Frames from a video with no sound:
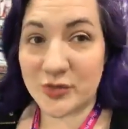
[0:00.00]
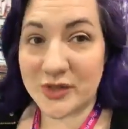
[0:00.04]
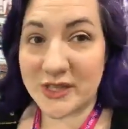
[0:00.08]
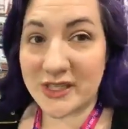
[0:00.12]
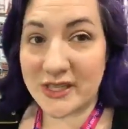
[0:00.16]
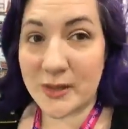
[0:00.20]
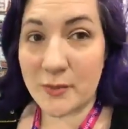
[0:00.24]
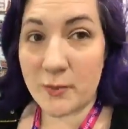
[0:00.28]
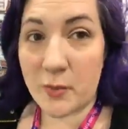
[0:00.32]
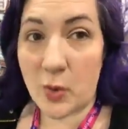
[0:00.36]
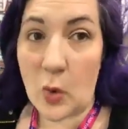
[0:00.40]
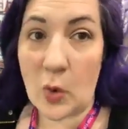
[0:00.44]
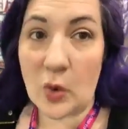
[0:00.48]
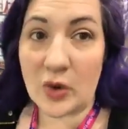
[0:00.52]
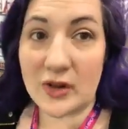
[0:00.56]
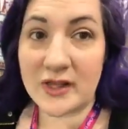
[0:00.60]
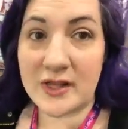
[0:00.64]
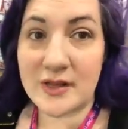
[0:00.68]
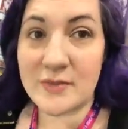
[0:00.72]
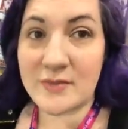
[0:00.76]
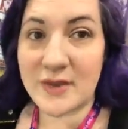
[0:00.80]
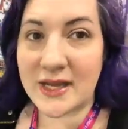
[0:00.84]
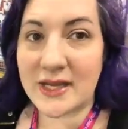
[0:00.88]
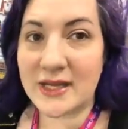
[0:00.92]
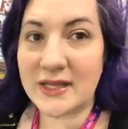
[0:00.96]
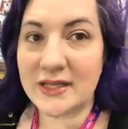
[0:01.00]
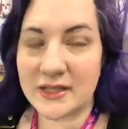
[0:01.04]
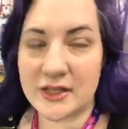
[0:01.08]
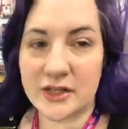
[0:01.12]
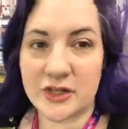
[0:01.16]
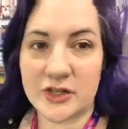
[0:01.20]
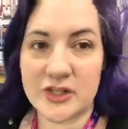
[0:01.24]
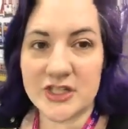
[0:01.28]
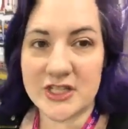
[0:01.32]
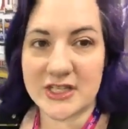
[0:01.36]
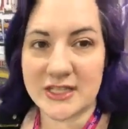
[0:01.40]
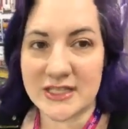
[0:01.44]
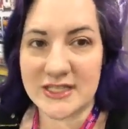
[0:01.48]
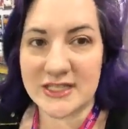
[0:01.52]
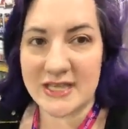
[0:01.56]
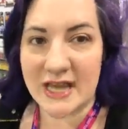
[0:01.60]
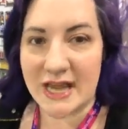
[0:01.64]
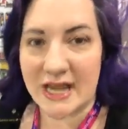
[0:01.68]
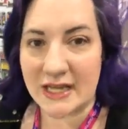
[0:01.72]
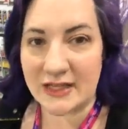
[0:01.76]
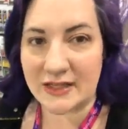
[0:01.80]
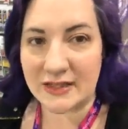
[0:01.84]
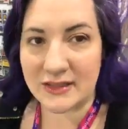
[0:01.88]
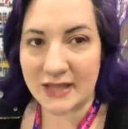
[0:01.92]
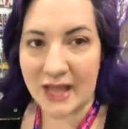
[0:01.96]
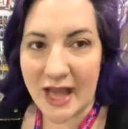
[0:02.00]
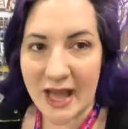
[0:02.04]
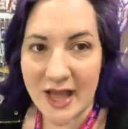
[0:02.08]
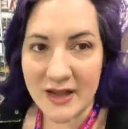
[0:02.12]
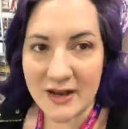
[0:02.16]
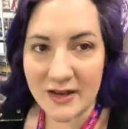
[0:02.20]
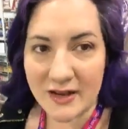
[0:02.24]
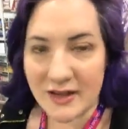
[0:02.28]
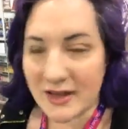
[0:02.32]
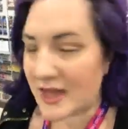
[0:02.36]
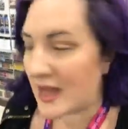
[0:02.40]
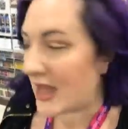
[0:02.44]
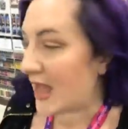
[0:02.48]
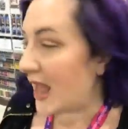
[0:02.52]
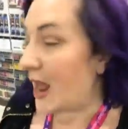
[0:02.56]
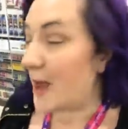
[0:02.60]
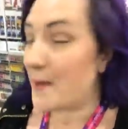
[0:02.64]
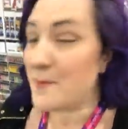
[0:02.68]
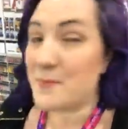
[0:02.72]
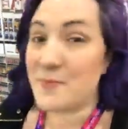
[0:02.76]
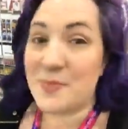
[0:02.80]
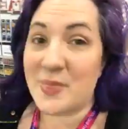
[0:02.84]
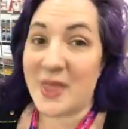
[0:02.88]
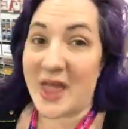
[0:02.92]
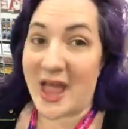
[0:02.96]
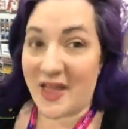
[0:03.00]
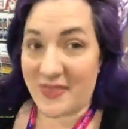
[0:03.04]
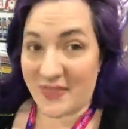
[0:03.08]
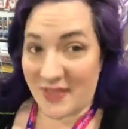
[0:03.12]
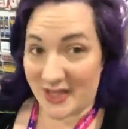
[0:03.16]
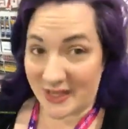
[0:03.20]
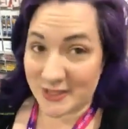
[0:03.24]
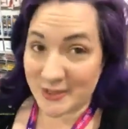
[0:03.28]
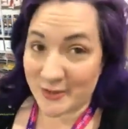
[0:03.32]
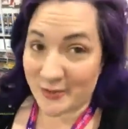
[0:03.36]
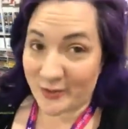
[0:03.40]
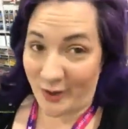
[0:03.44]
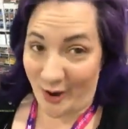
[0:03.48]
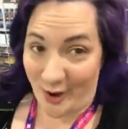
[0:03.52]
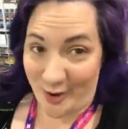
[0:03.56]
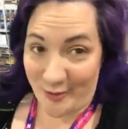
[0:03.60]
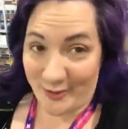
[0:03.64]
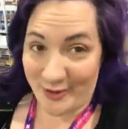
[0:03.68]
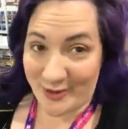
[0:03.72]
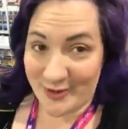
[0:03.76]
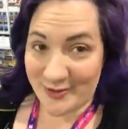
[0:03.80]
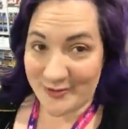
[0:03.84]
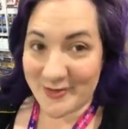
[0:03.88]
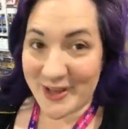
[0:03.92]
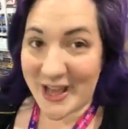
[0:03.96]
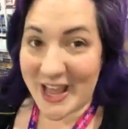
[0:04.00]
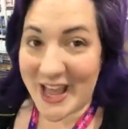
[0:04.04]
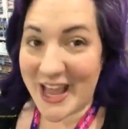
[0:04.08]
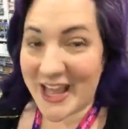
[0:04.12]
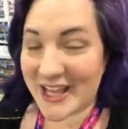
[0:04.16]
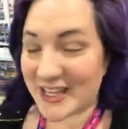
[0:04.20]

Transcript: really poorly made glitters contain lead, and that's a problem.